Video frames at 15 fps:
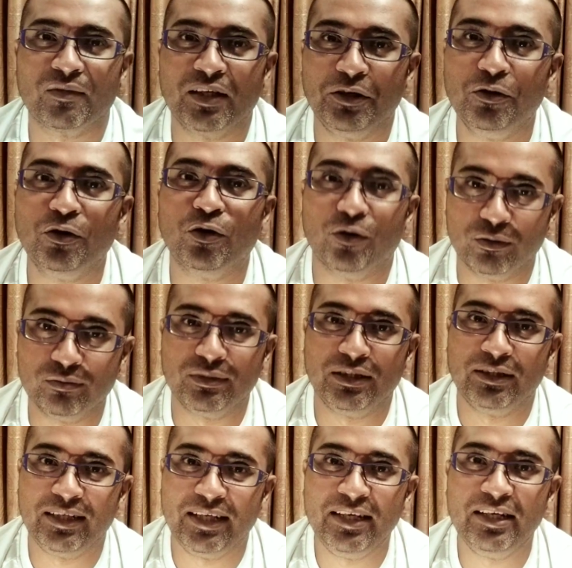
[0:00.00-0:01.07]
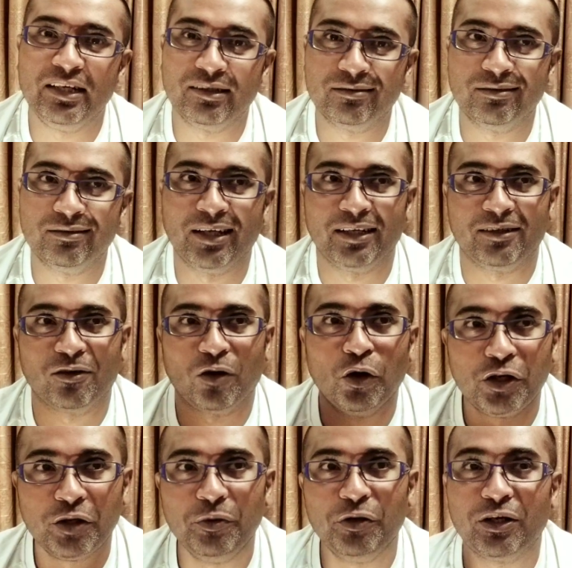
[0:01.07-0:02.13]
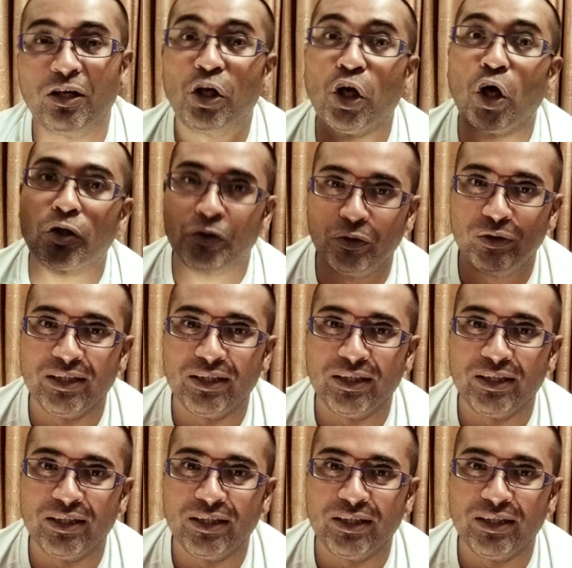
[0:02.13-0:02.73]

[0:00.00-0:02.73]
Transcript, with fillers: you know, he, he like contributed a lot to